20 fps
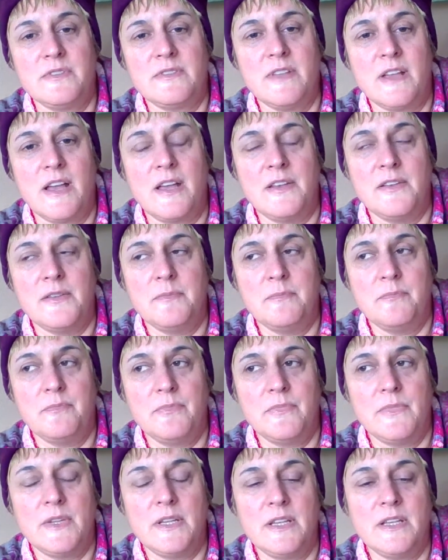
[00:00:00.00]

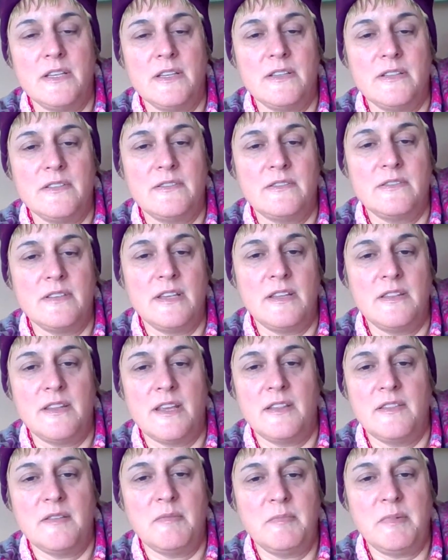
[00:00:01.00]
and
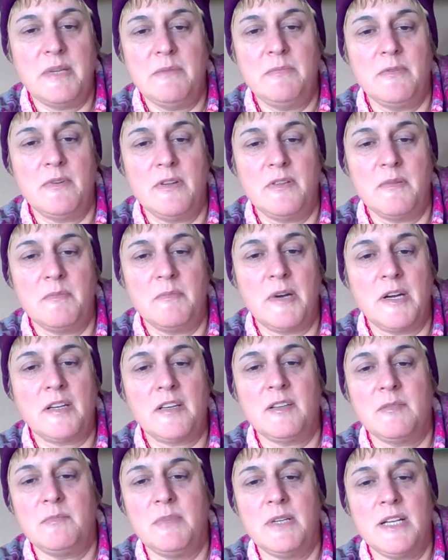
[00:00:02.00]
then the people in the
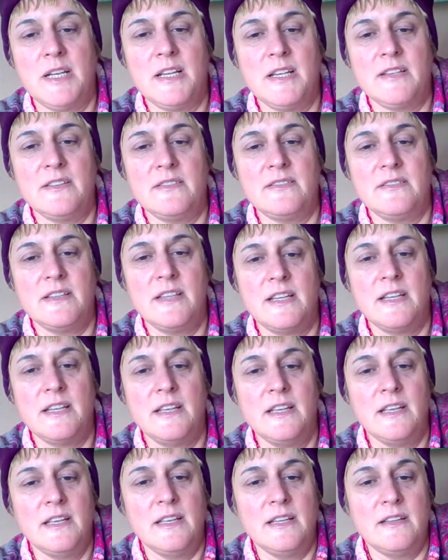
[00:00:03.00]
marketplace, they
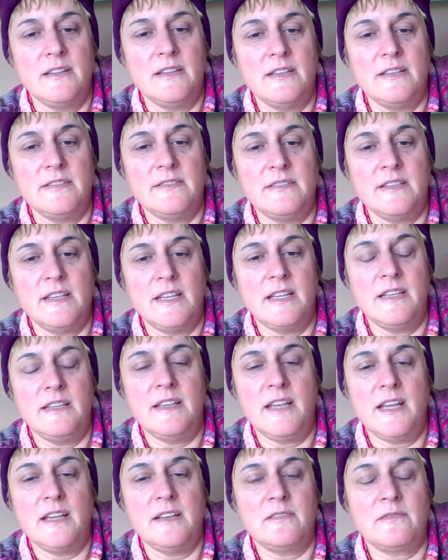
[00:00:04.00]
say,
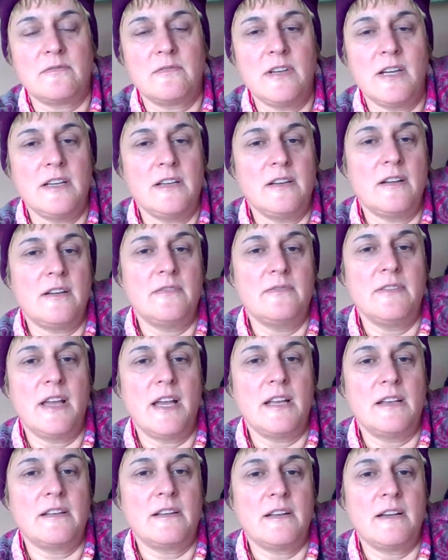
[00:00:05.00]
get rid of
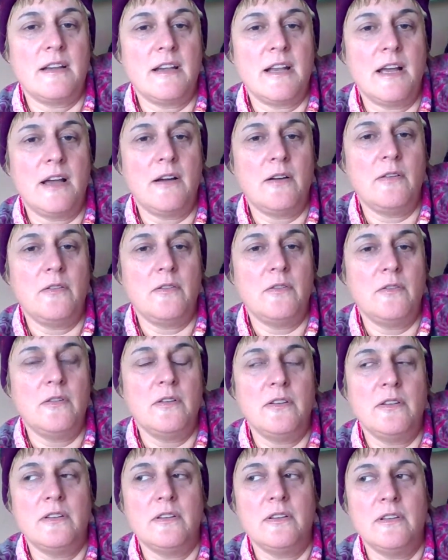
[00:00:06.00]
that
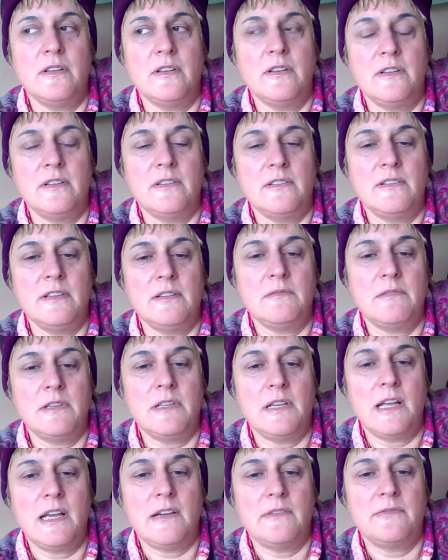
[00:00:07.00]
clown, and they were
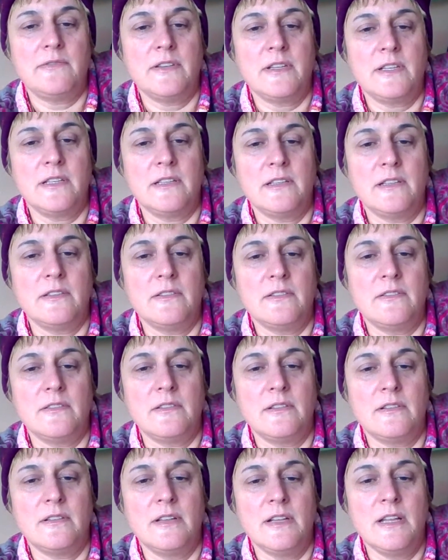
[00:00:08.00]
laughing, and
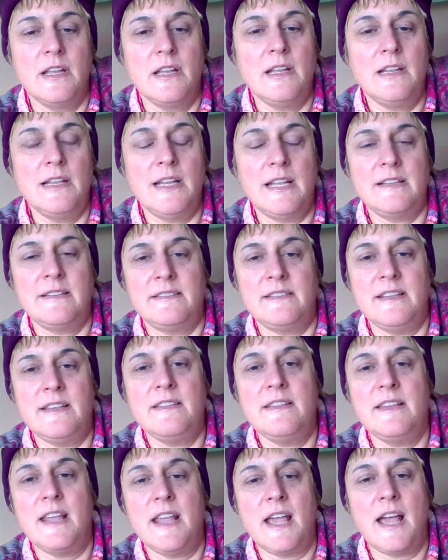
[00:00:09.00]
let's see
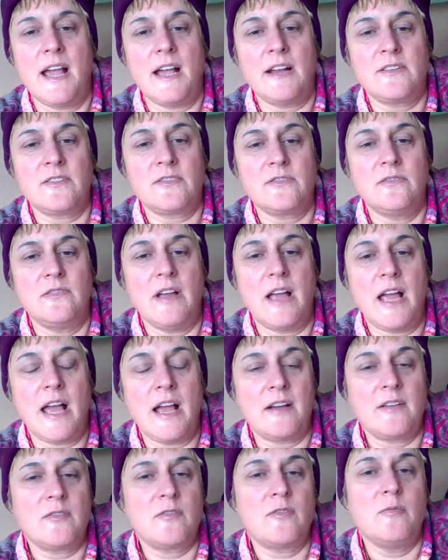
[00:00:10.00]
the actual
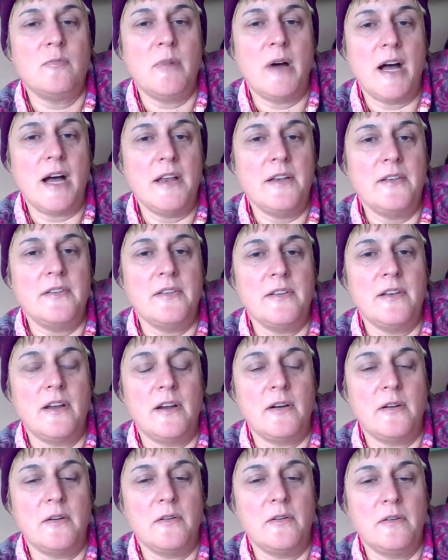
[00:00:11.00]
acrobat
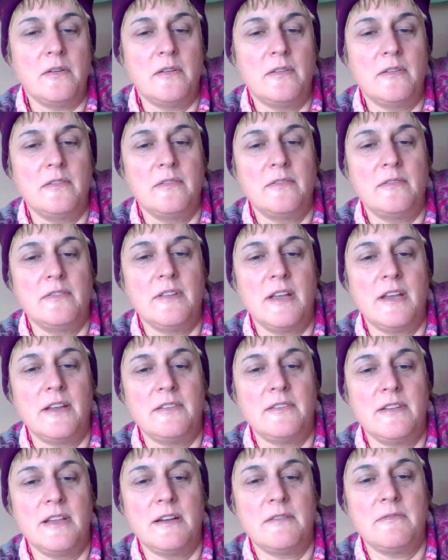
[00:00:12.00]
now
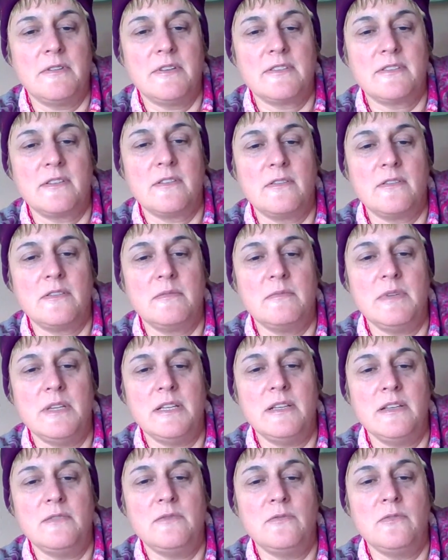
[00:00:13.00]
that was going to
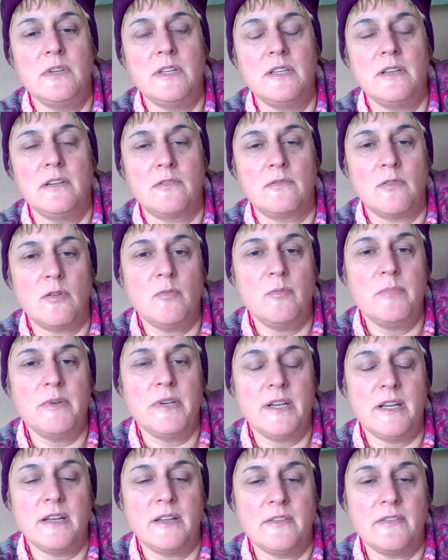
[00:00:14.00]
be doing a rope
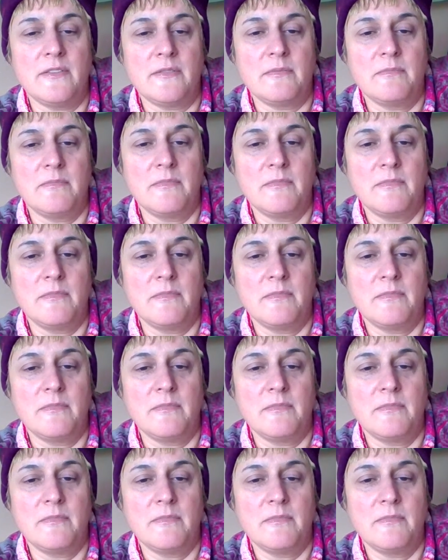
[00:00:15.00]
dance.